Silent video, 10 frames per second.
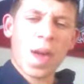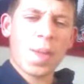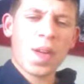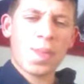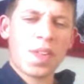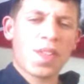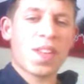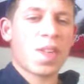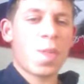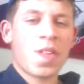He kept calling me a pussy
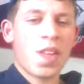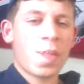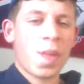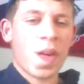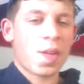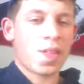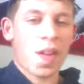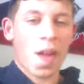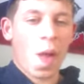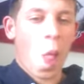because I wouldn't dip, and I was
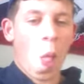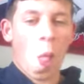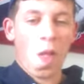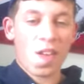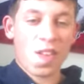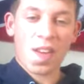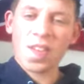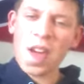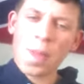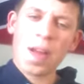like,
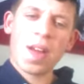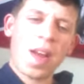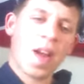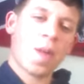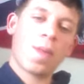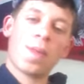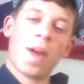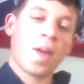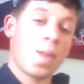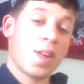no, man, I
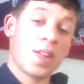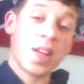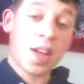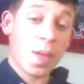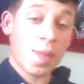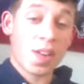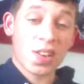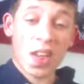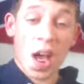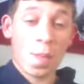don't want to dip.
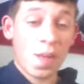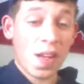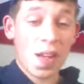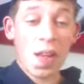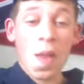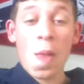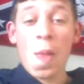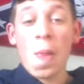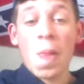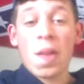It's not me.
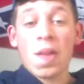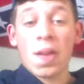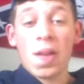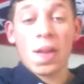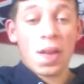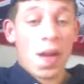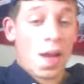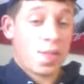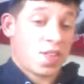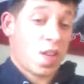
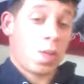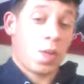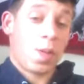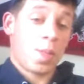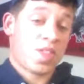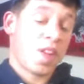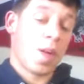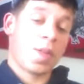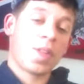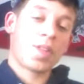I want to be
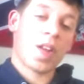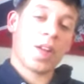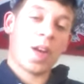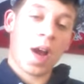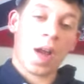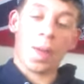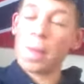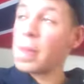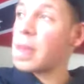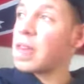myself. He was like, all right.
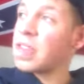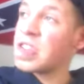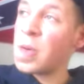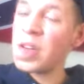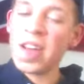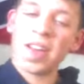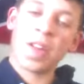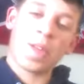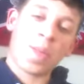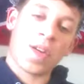So one day I
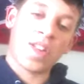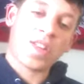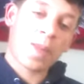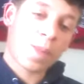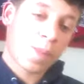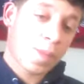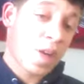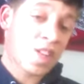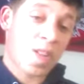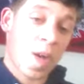get on the bus,
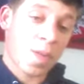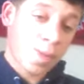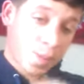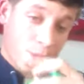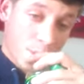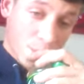pissed off,